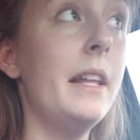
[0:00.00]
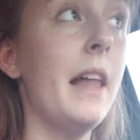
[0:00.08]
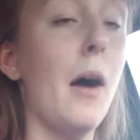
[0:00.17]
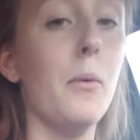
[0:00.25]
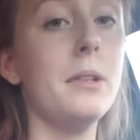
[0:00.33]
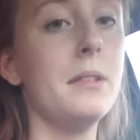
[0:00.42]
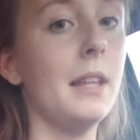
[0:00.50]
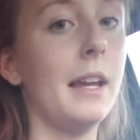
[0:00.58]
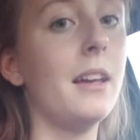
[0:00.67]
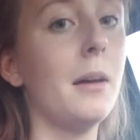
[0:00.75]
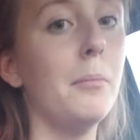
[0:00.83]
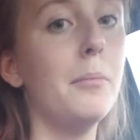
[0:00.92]
That was
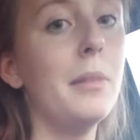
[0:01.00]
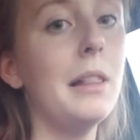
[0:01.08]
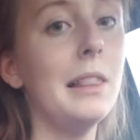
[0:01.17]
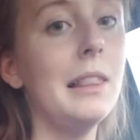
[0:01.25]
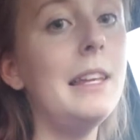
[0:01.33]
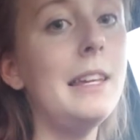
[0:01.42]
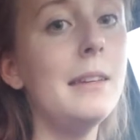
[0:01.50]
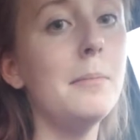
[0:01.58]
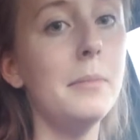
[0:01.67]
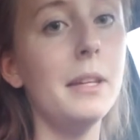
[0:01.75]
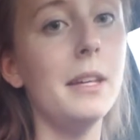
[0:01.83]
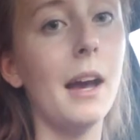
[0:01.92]
like complete
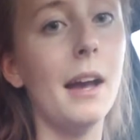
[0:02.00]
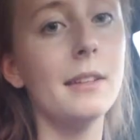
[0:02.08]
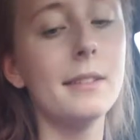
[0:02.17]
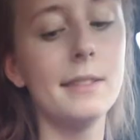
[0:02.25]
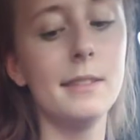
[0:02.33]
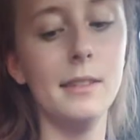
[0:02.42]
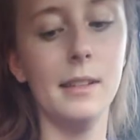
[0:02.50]
BS.